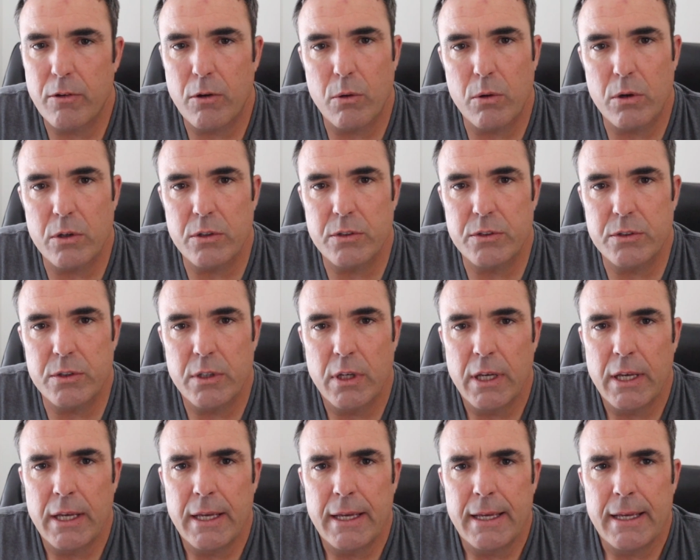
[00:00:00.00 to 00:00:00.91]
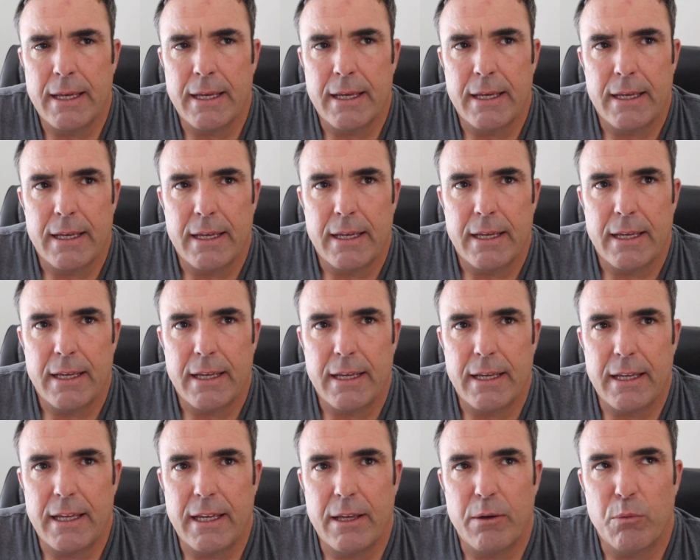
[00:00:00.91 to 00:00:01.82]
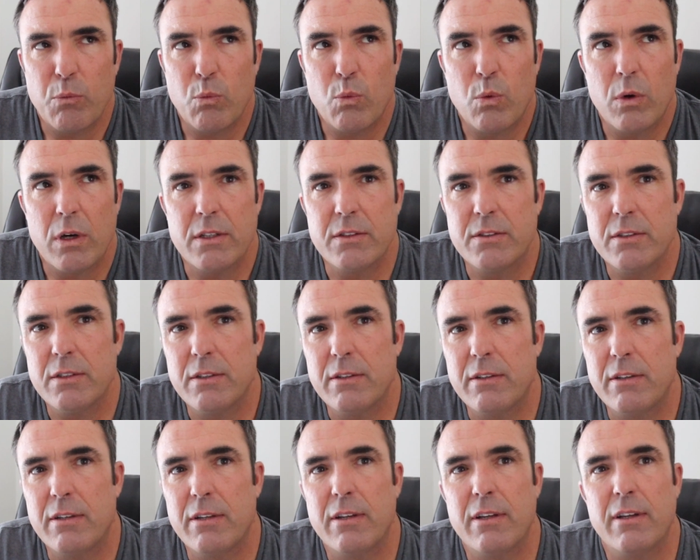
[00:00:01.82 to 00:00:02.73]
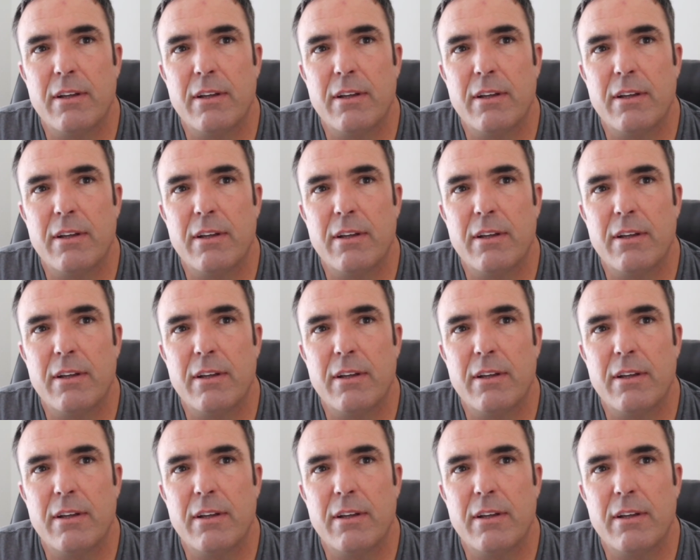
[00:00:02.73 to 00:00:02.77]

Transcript: course, it wasn't